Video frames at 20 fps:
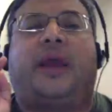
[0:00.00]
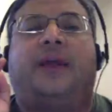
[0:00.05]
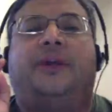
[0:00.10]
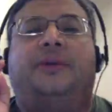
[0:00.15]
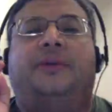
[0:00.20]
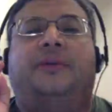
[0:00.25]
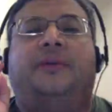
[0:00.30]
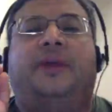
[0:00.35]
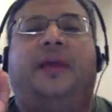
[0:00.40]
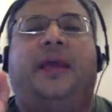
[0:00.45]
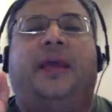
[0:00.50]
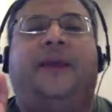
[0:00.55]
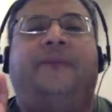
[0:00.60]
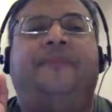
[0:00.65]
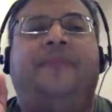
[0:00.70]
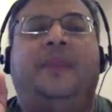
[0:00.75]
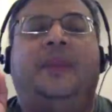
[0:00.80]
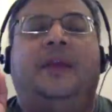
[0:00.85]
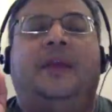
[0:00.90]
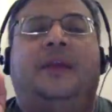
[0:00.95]
Okay?
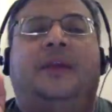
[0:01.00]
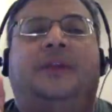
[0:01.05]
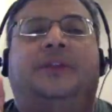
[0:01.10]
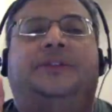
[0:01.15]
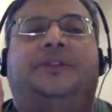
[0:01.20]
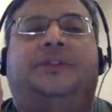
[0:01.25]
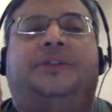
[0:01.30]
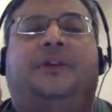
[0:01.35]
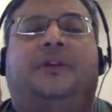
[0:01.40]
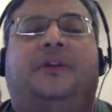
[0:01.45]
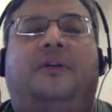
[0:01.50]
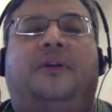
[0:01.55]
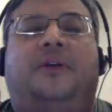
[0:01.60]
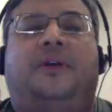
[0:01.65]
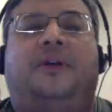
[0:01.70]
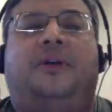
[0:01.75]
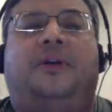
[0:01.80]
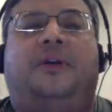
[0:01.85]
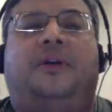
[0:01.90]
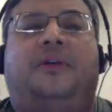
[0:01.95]
So,
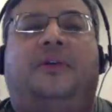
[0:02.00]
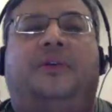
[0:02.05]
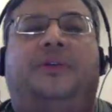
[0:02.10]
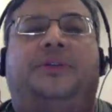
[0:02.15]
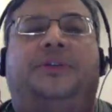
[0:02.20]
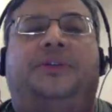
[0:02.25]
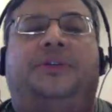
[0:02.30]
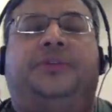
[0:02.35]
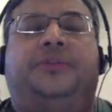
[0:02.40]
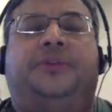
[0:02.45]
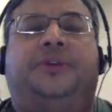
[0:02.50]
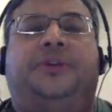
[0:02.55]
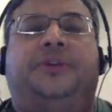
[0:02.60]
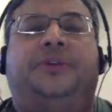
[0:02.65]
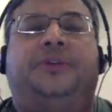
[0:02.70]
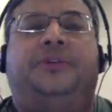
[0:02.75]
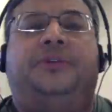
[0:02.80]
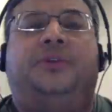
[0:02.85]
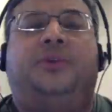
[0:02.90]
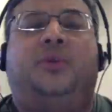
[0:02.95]
in other words, to
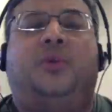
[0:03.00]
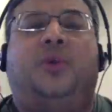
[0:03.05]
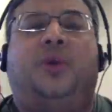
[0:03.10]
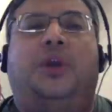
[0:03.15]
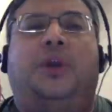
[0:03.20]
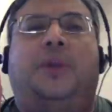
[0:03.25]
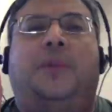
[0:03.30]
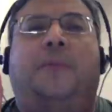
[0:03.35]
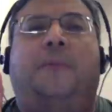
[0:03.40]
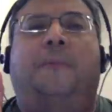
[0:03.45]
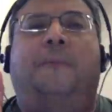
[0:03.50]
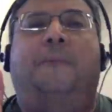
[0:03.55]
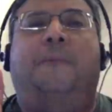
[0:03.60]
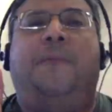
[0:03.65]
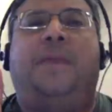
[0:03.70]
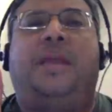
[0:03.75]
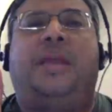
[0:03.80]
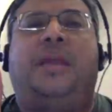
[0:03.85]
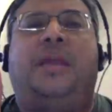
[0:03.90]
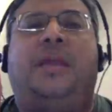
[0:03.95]
produce the word
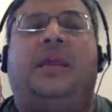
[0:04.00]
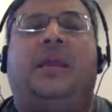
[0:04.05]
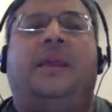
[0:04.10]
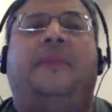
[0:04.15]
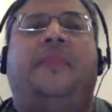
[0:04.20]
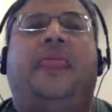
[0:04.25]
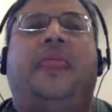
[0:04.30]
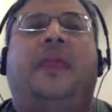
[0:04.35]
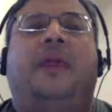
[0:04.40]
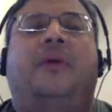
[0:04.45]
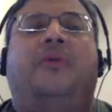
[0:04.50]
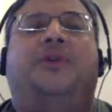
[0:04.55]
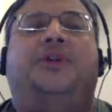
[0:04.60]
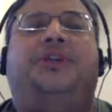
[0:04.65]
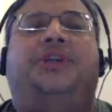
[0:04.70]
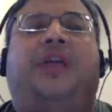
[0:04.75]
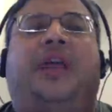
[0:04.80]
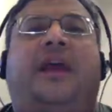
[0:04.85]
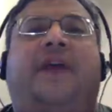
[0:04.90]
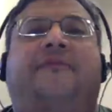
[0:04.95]
B,
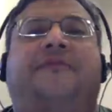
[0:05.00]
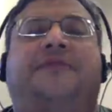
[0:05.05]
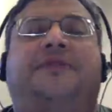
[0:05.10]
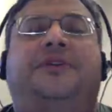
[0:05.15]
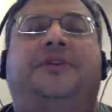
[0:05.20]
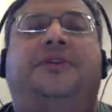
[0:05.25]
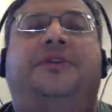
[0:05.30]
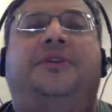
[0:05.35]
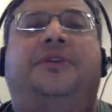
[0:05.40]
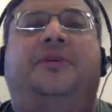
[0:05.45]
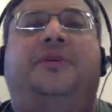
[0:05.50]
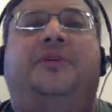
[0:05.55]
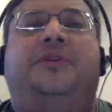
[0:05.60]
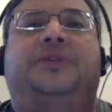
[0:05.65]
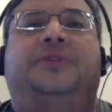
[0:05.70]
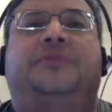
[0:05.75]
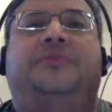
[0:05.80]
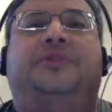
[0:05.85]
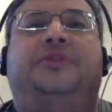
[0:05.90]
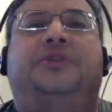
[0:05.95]
what you have to do
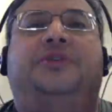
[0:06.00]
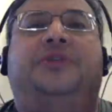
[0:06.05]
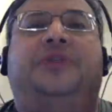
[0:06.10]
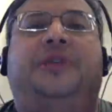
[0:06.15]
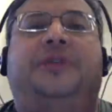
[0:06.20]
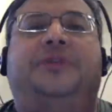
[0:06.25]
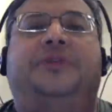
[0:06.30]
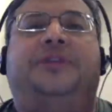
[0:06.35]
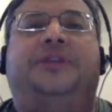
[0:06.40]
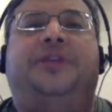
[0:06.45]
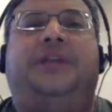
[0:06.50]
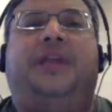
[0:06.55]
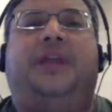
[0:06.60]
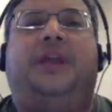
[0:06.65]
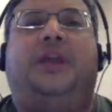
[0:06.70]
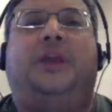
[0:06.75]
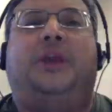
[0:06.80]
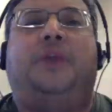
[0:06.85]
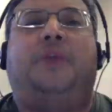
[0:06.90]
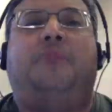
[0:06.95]
is put your lips
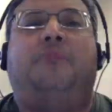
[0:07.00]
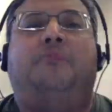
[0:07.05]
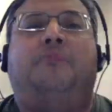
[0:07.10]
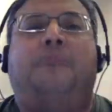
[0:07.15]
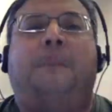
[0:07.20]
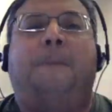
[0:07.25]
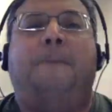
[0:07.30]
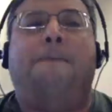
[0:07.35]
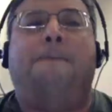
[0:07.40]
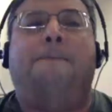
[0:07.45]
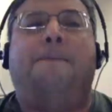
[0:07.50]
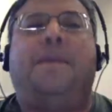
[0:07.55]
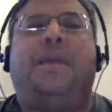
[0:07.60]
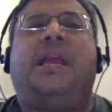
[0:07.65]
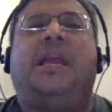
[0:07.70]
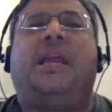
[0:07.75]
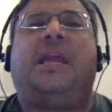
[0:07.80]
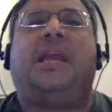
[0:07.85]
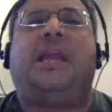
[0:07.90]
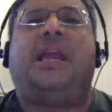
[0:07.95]
together,
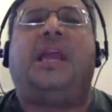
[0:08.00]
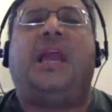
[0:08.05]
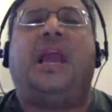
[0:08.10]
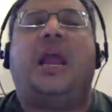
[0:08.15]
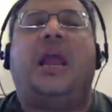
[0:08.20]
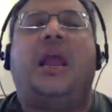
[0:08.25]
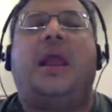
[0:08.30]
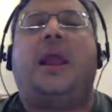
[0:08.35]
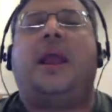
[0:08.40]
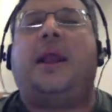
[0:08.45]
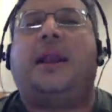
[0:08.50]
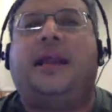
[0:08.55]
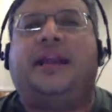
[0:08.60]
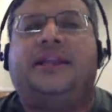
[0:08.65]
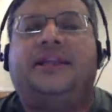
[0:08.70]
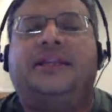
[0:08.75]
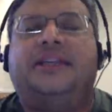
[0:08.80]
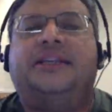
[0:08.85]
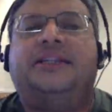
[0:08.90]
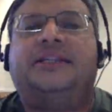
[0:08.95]
B,
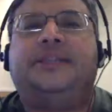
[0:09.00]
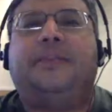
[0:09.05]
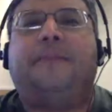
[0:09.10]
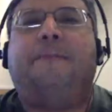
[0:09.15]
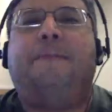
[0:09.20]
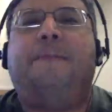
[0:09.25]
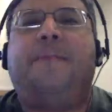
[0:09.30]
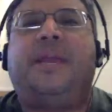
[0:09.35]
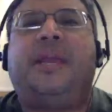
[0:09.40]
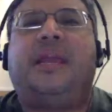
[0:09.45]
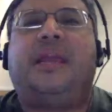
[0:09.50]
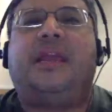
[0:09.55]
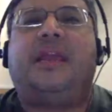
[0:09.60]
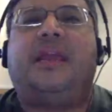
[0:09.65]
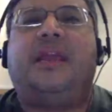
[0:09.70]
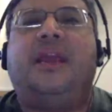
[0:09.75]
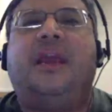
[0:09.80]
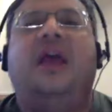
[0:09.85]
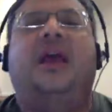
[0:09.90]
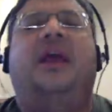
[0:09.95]
like this,
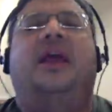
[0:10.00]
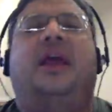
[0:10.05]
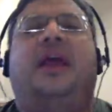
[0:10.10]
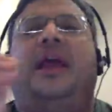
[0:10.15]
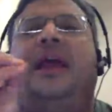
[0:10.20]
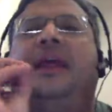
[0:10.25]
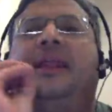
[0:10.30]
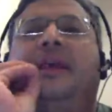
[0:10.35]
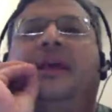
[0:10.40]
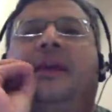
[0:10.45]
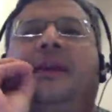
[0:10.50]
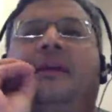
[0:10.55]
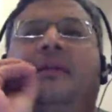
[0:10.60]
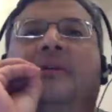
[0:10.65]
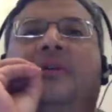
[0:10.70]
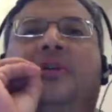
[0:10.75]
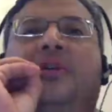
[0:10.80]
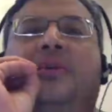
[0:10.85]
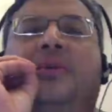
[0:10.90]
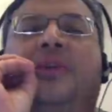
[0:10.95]
B, and then
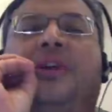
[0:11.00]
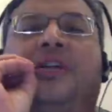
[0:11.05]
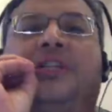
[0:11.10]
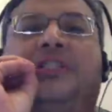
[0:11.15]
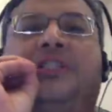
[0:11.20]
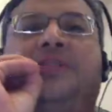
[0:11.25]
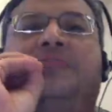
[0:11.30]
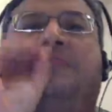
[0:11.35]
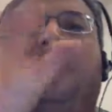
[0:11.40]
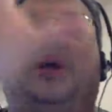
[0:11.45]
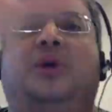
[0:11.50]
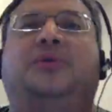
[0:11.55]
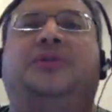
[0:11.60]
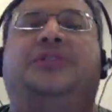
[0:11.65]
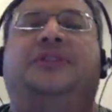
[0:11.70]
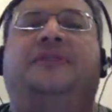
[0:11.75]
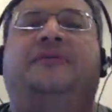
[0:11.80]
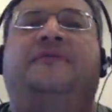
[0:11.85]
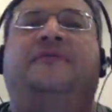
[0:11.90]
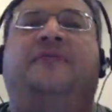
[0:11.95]
do an
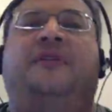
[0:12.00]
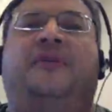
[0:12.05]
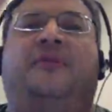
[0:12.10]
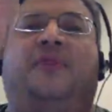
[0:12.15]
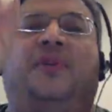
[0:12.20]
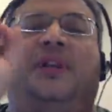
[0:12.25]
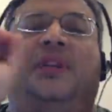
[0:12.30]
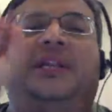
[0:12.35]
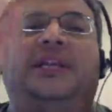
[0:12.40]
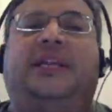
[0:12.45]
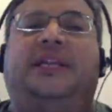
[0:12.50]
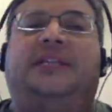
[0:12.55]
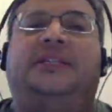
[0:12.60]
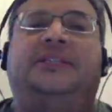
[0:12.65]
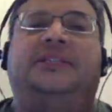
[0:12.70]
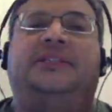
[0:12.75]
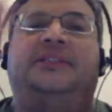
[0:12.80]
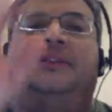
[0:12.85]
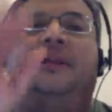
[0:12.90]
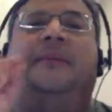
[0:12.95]
explosive
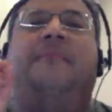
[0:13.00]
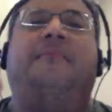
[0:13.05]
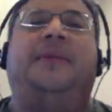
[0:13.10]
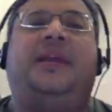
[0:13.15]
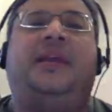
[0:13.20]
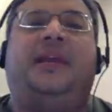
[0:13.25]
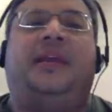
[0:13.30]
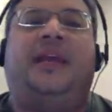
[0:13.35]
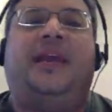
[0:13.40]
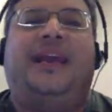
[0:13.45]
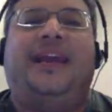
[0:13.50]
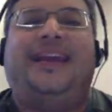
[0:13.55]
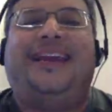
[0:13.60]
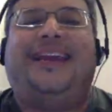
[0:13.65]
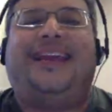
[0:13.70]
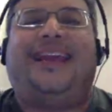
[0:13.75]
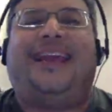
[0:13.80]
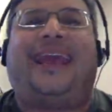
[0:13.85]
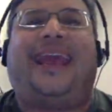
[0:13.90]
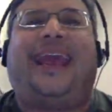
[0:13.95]
release, B.
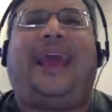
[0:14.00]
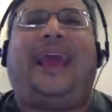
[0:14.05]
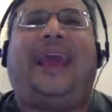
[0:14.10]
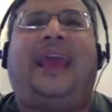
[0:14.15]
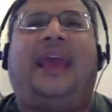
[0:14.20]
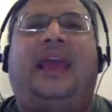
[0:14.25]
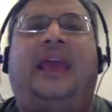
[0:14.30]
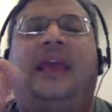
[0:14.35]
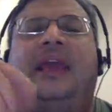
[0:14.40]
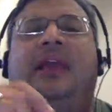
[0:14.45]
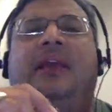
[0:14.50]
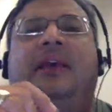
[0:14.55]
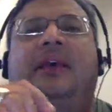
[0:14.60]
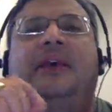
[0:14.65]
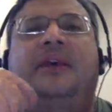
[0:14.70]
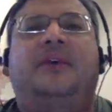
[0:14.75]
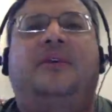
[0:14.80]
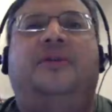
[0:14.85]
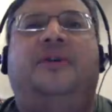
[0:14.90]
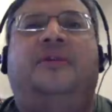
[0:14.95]
K,
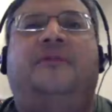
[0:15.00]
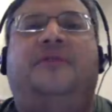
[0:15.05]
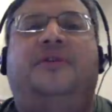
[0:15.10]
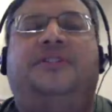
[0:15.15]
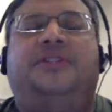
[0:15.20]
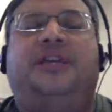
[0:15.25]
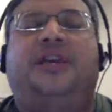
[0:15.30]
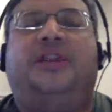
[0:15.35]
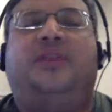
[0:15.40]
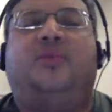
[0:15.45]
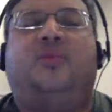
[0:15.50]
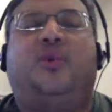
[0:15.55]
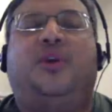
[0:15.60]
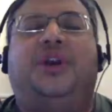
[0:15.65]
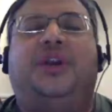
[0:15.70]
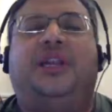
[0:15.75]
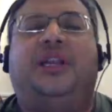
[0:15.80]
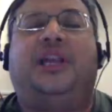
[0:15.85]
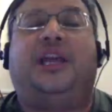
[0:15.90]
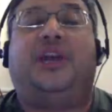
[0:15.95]
if you say the
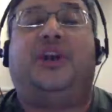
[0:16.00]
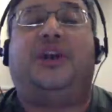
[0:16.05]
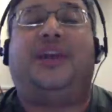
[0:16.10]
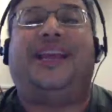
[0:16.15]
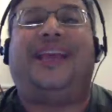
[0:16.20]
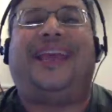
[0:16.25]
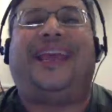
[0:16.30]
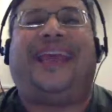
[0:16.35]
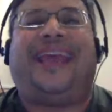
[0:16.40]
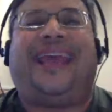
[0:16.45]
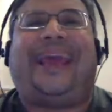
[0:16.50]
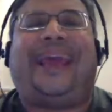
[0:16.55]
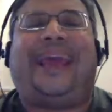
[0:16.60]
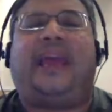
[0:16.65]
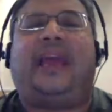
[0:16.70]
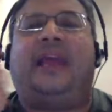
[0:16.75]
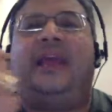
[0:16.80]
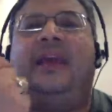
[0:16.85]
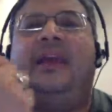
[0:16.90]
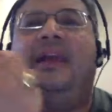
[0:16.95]
letter
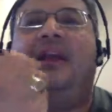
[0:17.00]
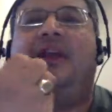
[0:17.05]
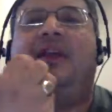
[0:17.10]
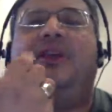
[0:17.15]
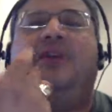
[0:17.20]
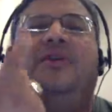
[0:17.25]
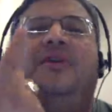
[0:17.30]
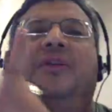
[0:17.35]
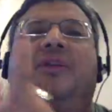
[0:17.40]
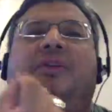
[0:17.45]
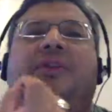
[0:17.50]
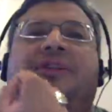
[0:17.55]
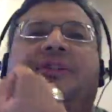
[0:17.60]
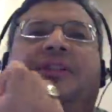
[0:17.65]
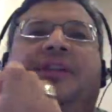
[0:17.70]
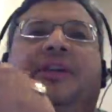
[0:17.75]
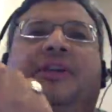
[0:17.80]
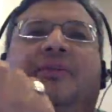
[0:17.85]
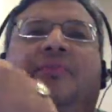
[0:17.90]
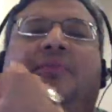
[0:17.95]
K, you'll notice
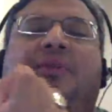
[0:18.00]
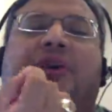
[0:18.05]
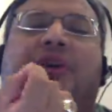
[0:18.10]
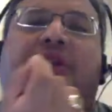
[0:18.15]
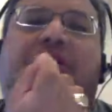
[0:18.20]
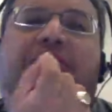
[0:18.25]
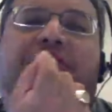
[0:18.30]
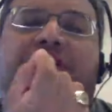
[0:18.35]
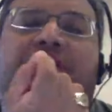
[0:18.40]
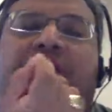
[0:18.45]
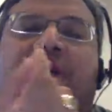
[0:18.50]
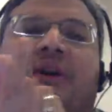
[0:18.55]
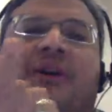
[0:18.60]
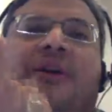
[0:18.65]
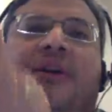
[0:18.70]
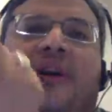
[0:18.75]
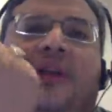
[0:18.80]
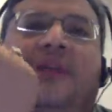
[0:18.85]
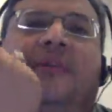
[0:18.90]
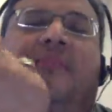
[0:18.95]
that you're putting your
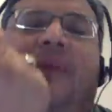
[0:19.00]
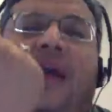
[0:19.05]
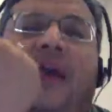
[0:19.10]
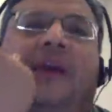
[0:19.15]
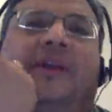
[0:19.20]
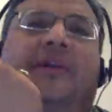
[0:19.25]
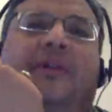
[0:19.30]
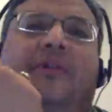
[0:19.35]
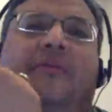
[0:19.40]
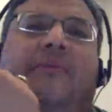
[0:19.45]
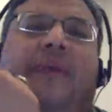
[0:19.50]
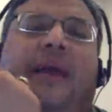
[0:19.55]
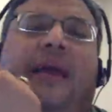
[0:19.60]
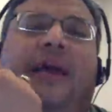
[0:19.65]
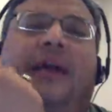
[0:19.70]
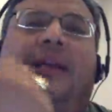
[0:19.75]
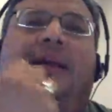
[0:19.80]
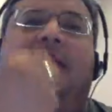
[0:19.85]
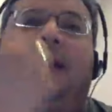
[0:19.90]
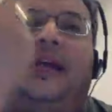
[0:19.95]
tongue in the back of your
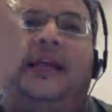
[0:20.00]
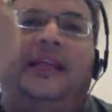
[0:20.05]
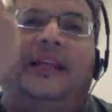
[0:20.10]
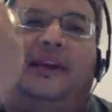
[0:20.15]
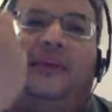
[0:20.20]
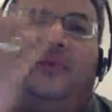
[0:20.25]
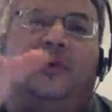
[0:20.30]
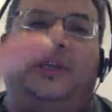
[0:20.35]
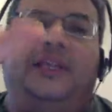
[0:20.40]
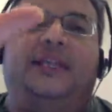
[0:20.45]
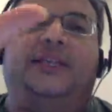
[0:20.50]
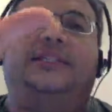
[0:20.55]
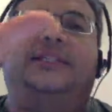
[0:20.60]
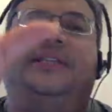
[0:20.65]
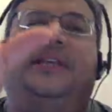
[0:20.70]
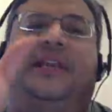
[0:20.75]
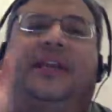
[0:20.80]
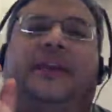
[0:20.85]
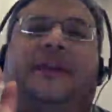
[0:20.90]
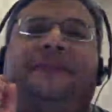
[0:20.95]
palate and then
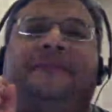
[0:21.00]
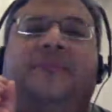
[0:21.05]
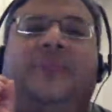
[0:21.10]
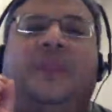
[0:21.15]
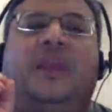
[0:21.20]
releasing it.